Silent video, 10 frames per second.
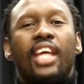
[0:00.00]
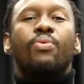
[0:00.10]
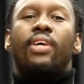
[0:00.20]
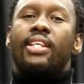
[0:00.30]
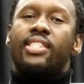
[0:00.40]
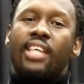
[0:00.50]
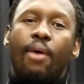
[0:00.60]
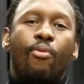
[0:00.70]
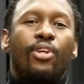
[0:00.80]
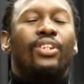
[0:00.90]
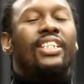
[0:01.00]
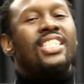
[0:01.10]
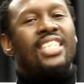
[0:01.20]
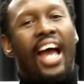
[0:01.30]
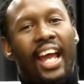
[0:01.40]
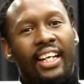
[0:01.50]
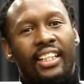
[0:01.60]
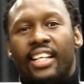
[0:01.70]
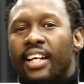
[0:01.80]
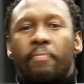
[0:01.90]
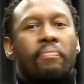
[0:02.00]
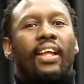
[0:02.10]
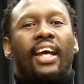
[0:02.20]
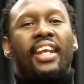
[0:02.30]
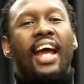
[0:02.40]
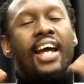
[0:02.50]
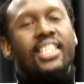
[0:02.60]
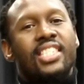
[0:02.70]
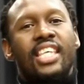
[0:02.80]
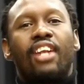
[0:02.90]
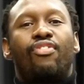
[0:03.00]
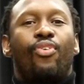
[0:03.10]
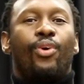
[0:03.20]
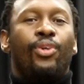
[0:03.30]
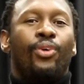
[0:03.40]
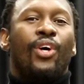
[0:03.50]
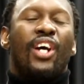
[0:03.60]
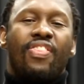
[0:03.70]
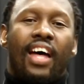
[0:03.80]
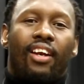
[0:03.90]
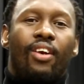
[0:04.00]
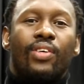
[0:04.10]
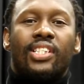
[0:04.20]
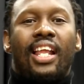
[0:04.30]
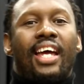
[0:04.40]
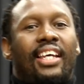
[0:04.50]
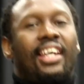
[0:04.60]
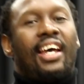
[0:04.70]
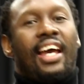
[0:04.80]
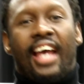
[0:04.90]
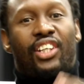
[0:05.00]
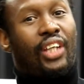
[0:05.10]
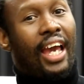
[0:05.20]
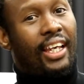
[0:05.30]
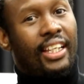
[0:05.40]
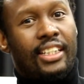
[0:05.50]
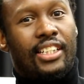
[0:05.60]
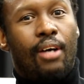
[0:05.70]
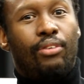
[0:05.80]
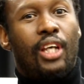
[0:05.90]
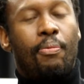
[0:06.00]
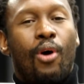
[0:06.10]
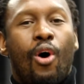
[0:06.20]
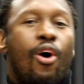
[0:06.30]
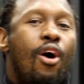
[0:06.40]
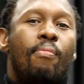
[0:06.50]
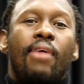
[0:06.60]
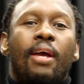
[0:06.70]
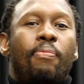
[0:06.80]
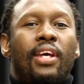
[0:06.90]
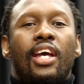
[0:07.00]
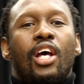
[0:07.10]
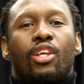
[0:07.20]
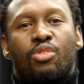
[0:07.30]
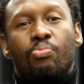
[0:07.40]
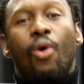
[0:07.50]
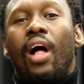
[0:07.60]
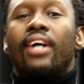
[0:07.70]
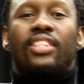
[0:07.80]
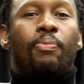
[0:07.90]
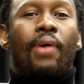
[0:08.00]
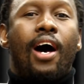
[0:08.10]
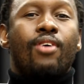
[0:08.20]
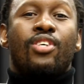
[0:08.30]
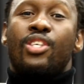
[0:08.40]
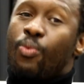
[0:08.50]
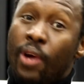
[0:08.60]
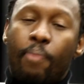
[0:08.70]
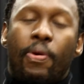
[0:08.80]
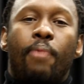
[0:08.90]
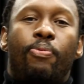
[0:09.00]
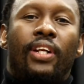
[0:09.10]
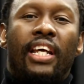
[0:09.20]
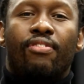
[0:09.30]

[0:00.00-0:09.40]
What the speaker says: you get someone to design a nice set for you that looks like a shack in the township, or maybe small RGB houses where people live.